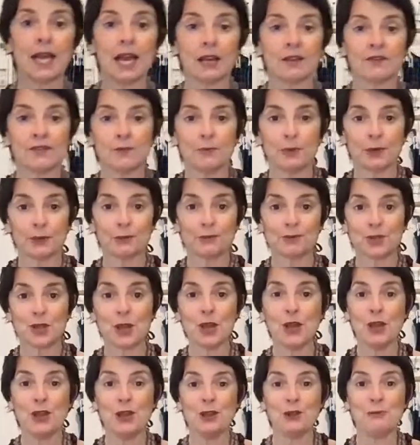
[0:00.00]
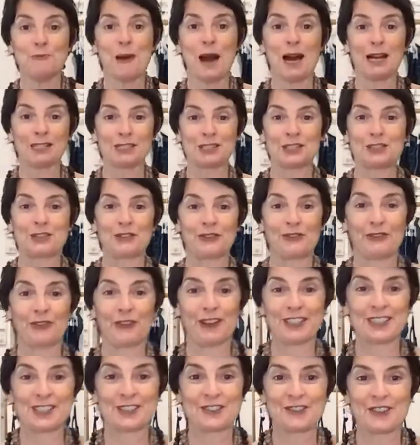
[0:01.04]
out of your bottom too much to
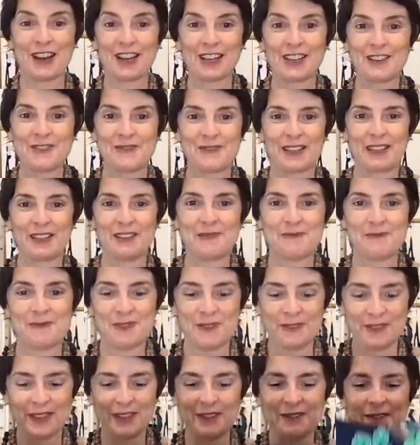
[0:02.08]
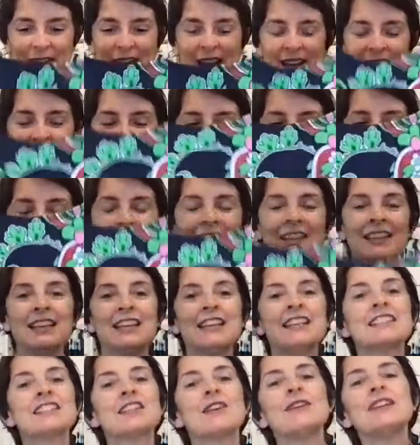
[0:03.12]
frustrate you when you're moving around.
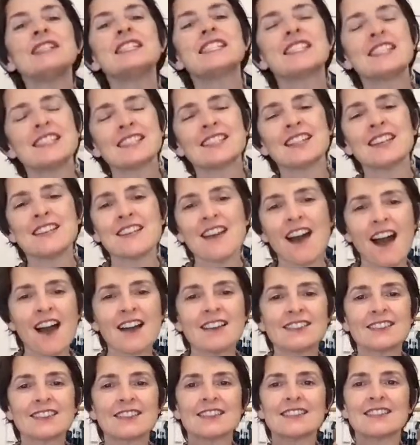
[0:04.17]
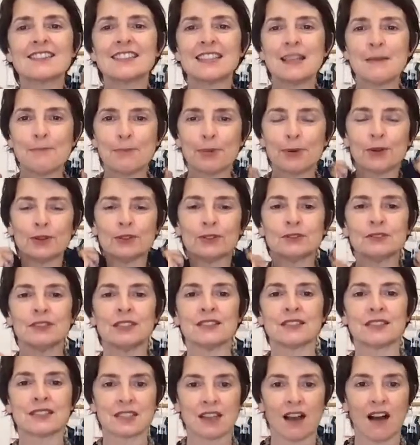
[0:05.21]
So it's just a nice, simple
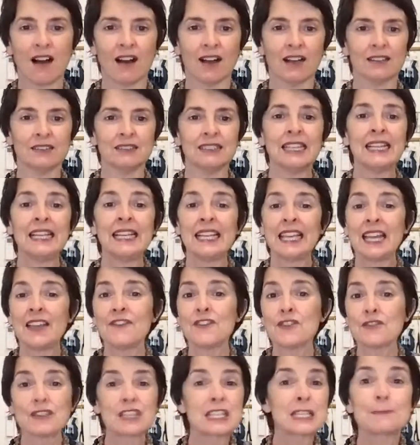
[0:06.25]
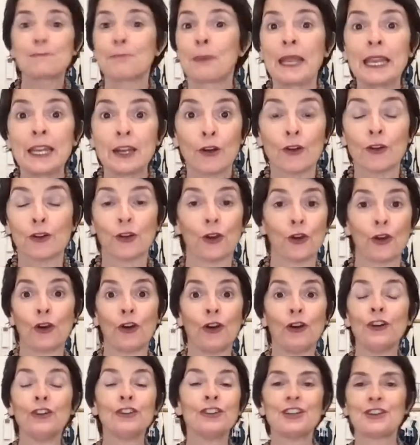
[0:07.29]
style. If you're a Speedo
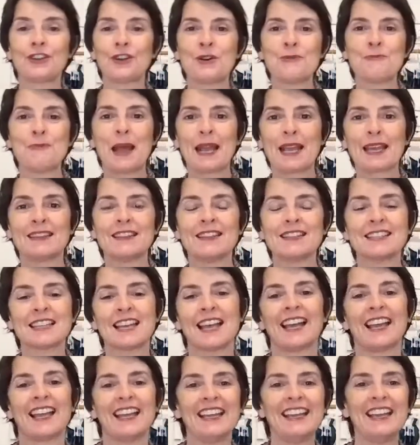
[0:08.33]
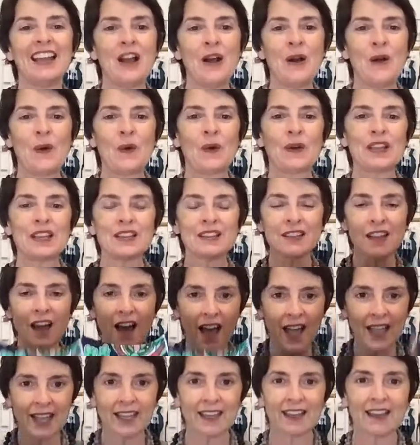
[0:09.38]
girl, you know, back in the day, or you
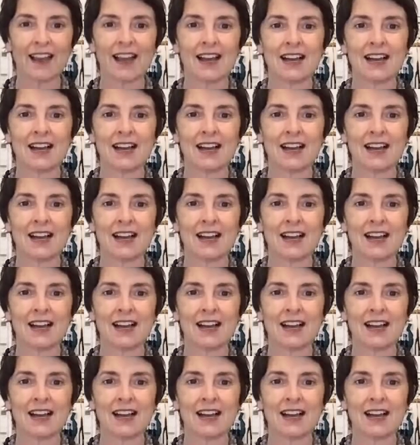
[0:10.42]
like,